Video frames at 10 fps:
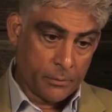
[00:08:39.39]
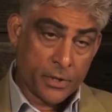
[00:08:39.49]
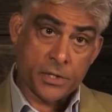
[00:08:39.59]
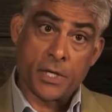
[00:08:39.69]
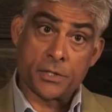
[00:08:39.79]

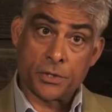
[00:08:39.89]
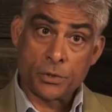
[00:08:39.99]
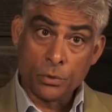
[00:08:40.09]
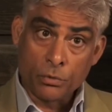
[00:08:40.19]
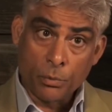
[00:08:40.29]
residential
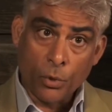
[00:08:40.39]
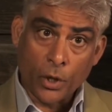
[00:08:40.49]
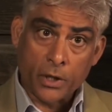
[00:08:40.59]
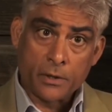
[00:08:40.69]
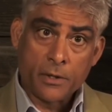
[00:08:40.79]
school
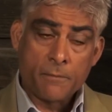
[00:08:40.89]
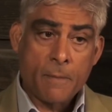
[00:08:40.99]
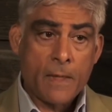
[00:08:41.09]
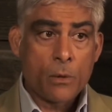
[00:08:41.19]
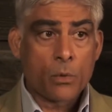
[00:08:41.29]
report,
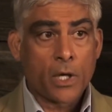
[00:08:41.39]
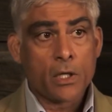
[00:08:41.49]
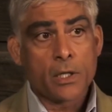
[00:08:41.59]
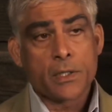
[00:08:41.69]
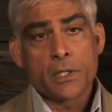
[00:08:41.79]
when I
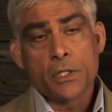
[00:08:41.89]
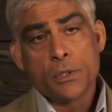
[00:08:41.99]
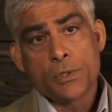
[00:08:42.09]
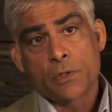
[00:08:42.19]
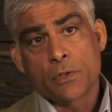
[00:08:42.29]
look at the
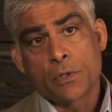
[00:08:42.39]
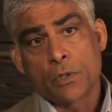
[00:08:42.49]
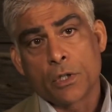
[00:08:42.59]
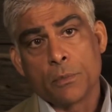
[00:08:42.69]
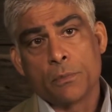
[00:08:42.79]
use of the
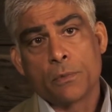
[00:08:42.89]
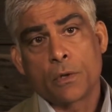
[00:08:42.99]
term